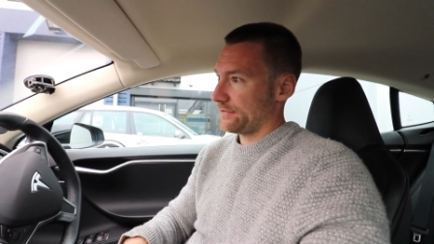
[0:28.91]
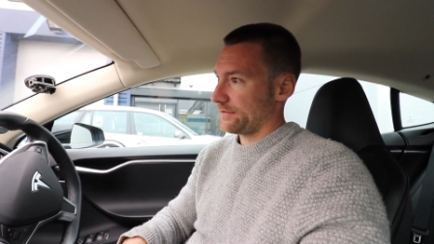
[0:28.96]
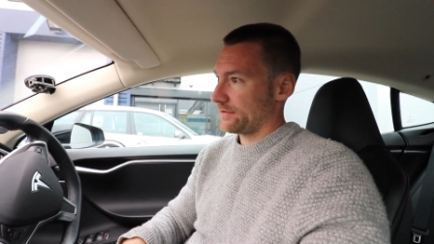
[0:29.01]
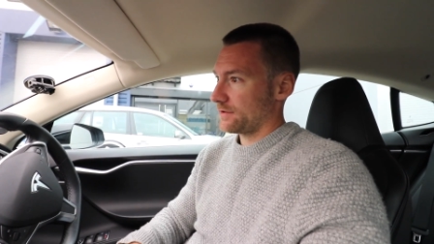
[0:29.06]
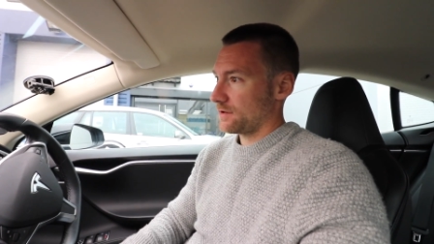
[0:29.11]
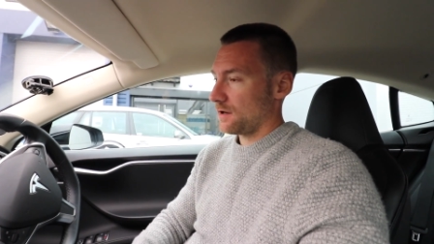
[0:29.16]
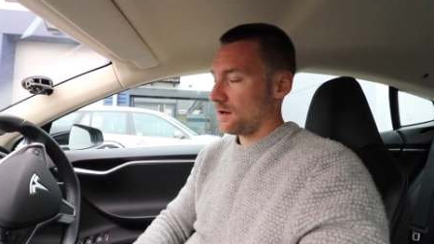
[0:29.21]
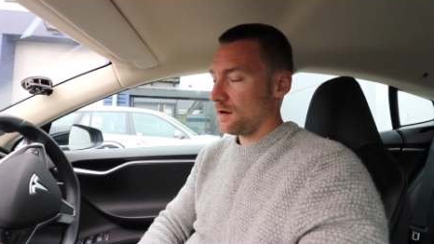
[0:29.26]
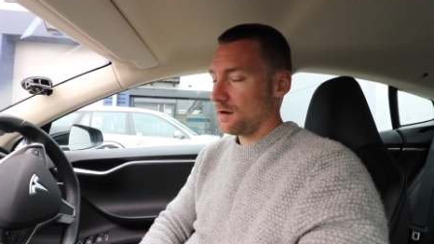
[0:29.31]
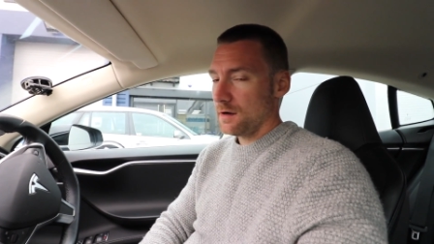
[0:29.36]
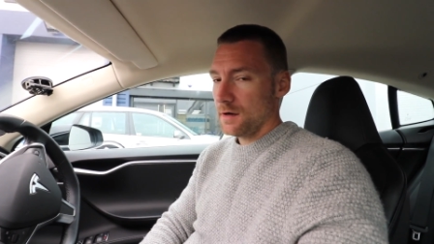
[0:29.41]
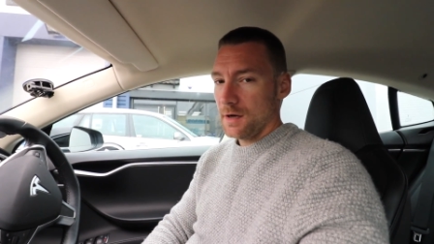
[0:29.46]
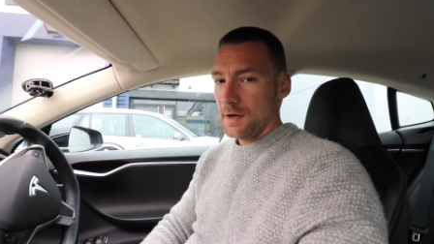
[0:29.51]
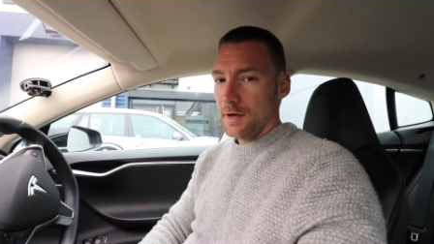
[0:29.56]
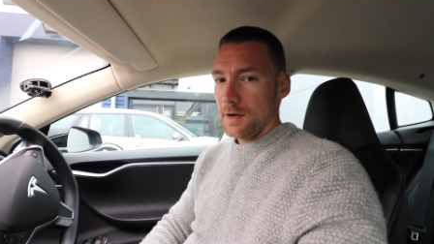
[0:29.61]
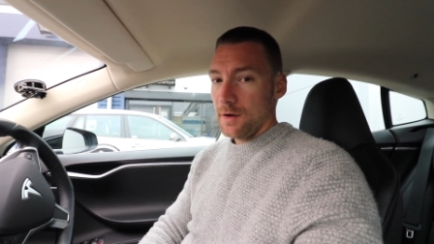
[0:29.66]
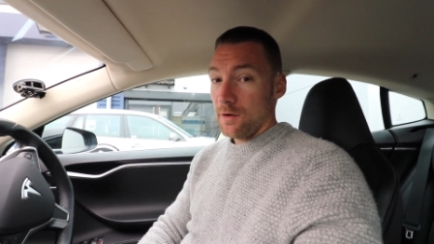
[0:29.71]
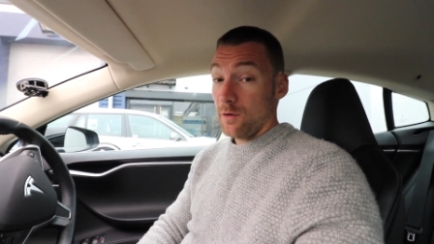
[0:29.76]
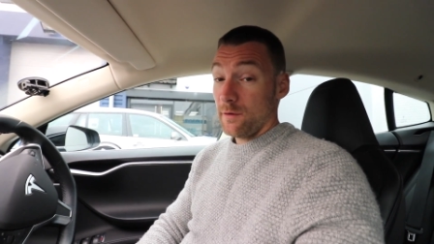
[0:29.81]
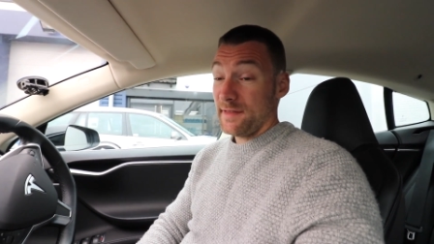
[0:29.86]
has got,
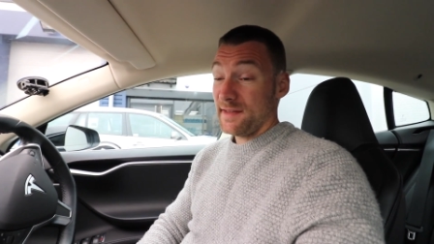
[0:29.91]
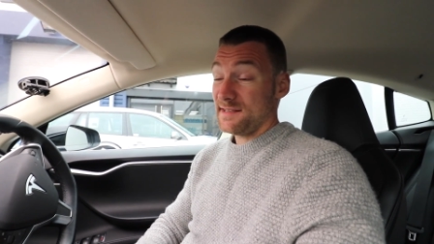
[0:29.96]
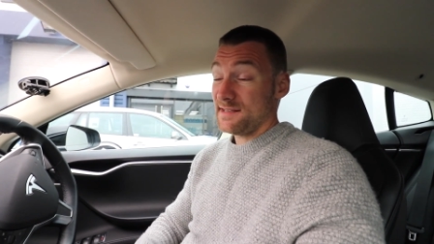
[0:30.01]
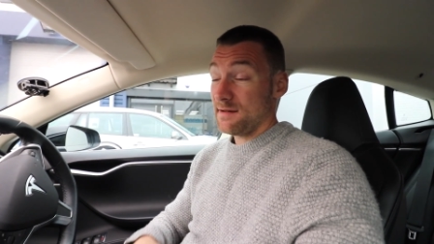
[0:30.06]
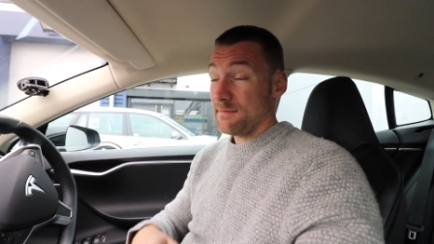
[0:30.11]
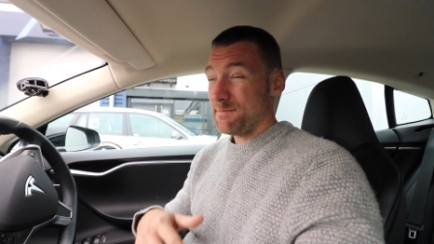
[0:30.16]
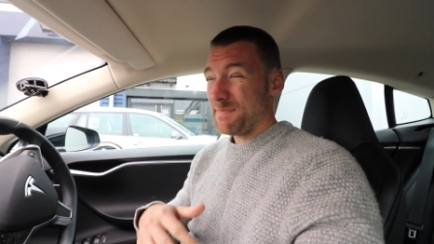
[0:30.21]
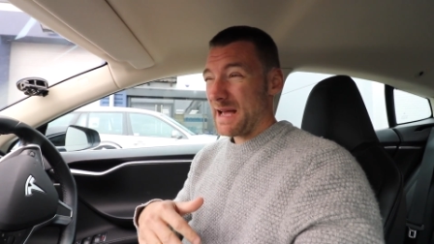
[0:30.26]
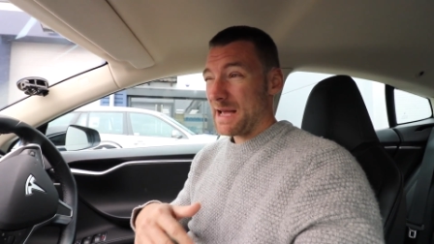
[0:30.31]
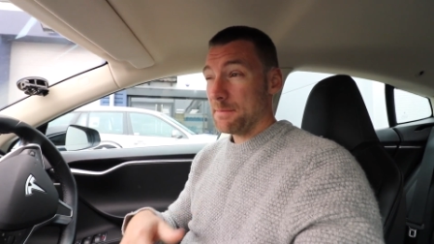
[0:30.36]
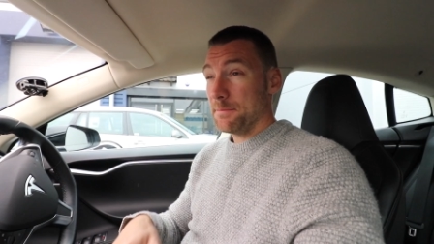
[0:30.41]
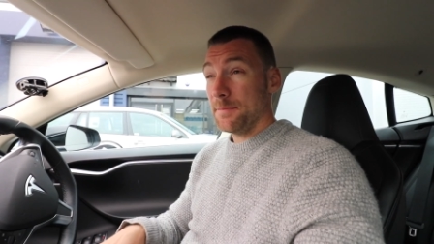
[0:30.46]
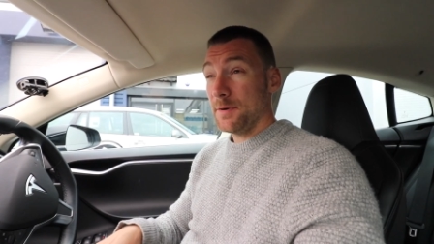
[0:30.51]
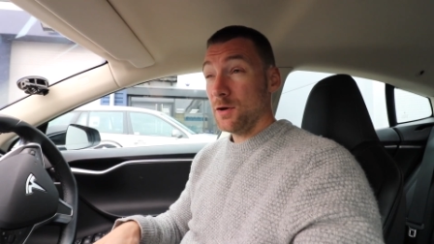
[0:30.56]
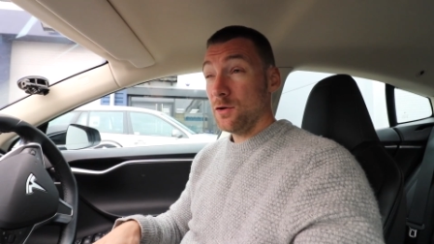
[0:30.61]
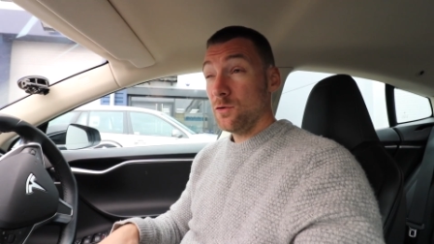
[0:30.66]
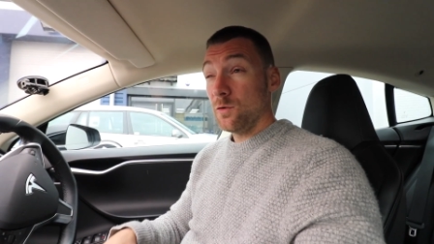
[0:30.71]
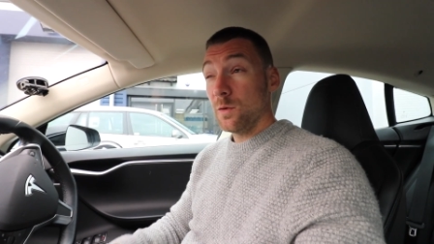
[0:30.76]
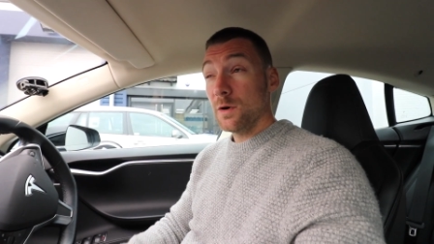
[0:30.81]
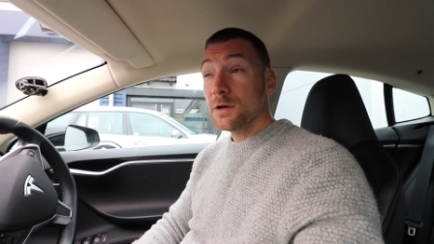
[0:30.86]
or there's a
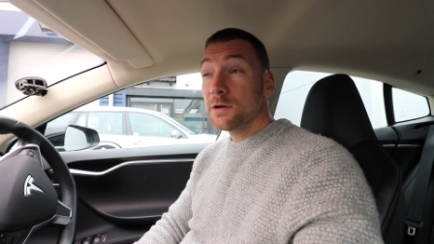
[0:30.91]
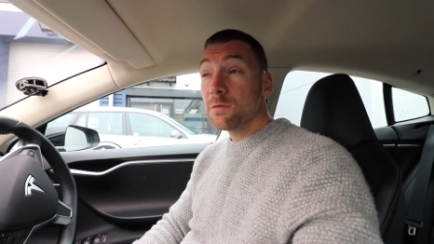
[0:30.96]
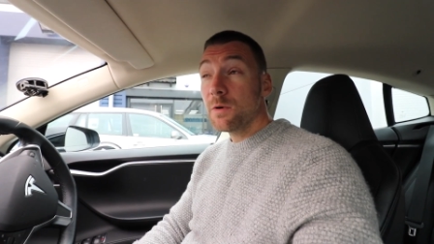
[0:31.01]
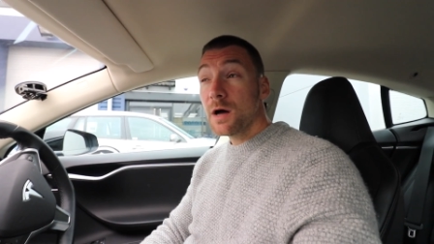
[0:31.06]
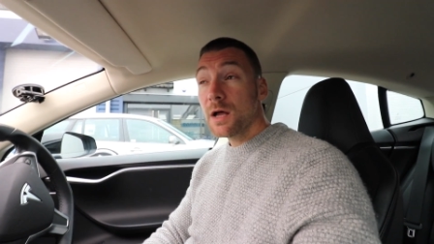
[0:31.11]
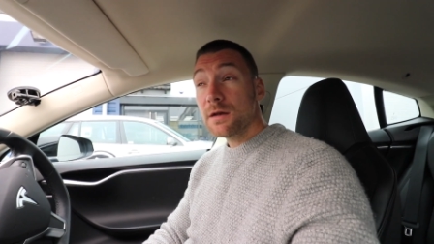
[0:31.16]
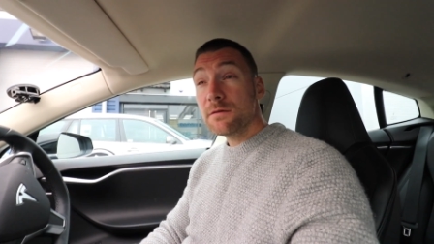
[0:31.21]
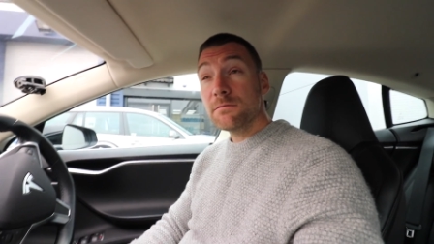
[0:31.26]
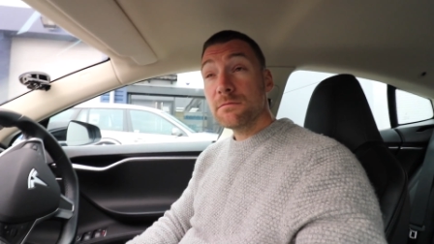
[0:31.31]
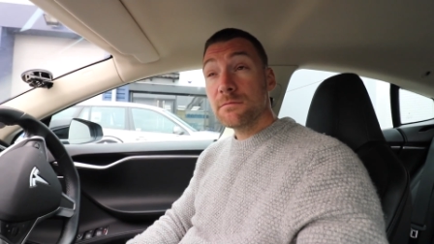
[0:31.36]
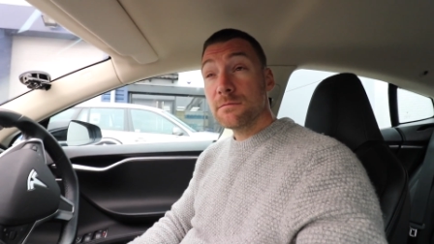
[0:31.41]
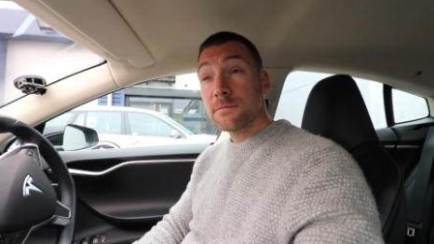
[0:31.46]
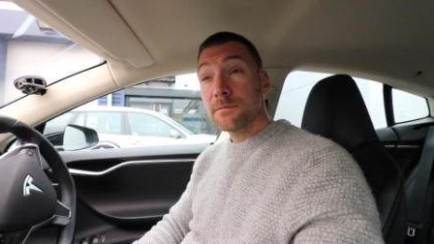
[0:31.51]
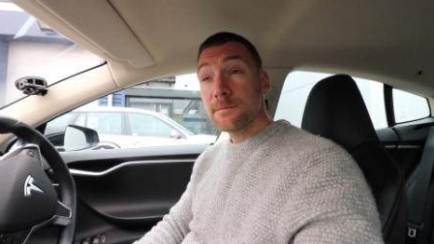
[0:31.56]
bamboo wood one,